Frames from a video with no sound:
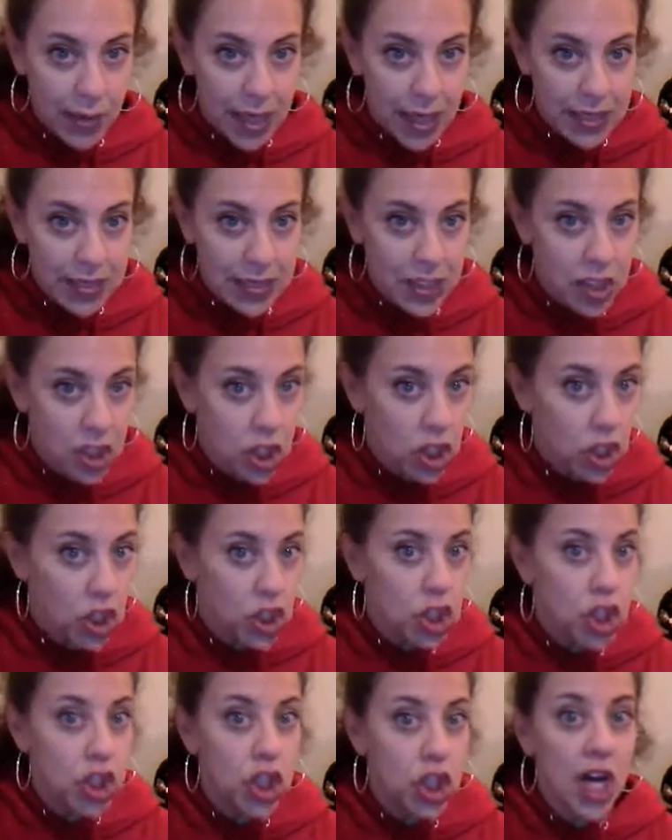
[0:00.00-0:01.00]
places,
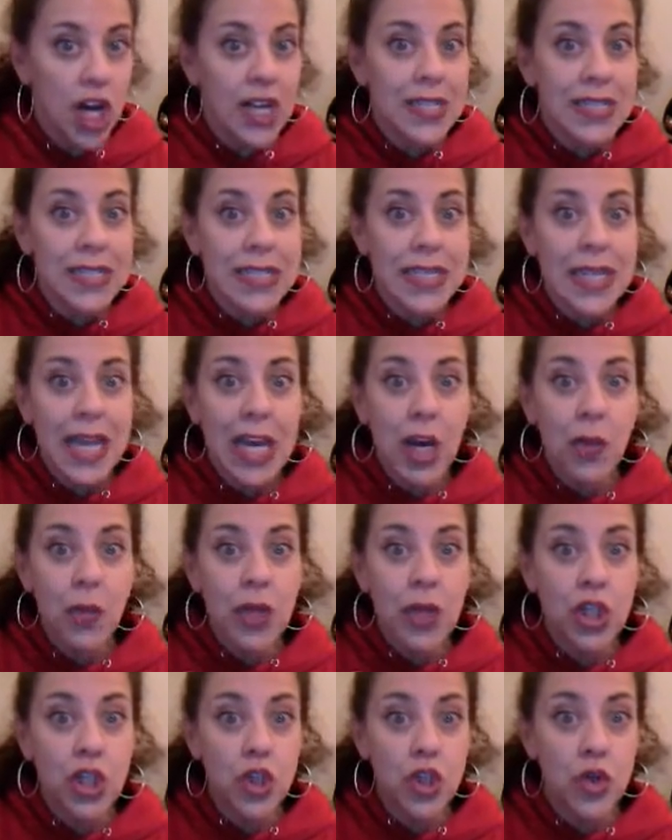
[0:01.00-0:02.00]
just like
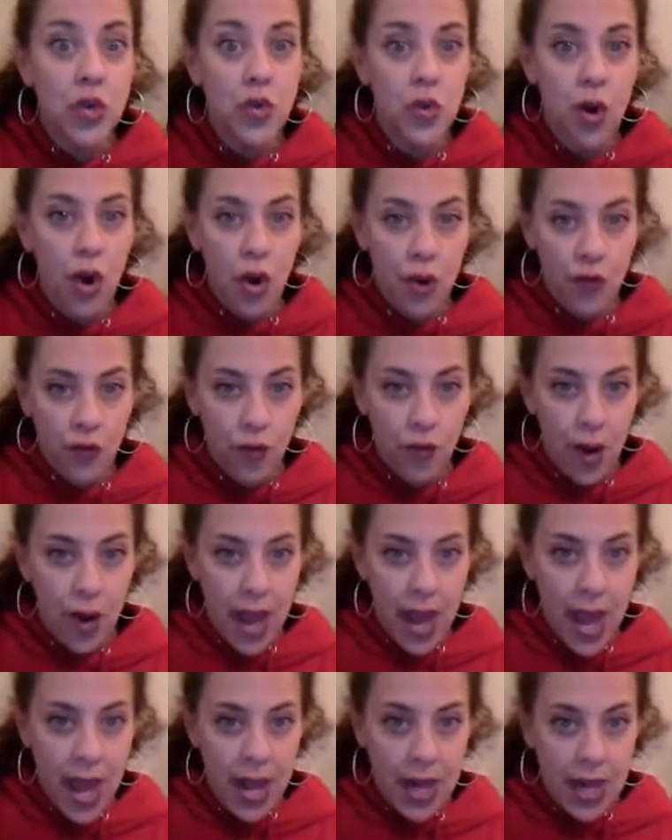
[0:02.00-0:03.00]
we do for
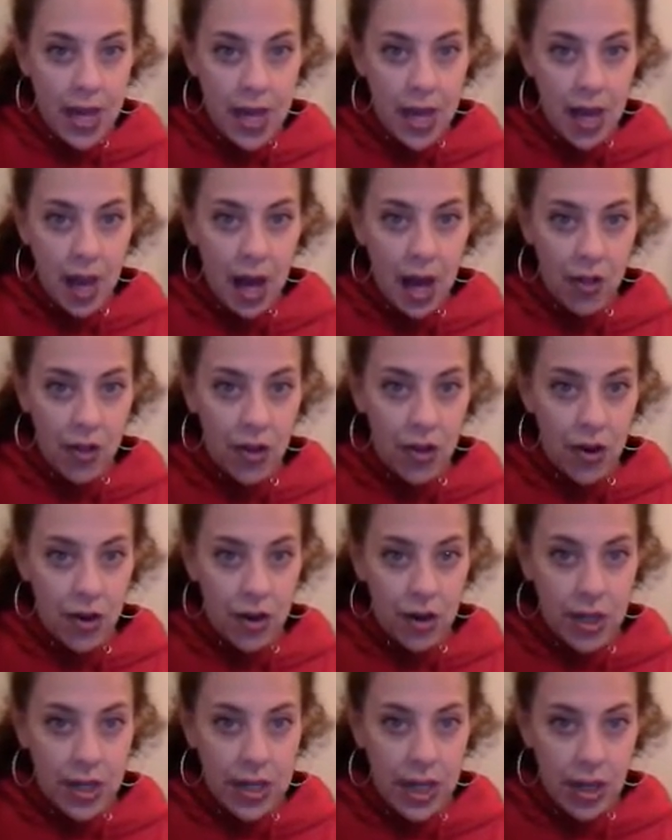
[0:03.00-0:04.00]
any
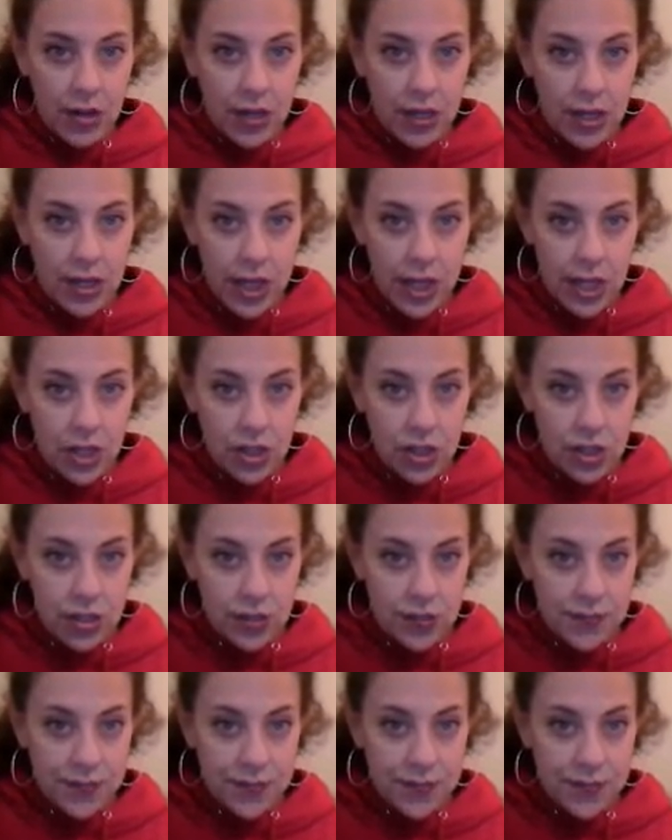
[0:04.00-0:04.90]
other calculation.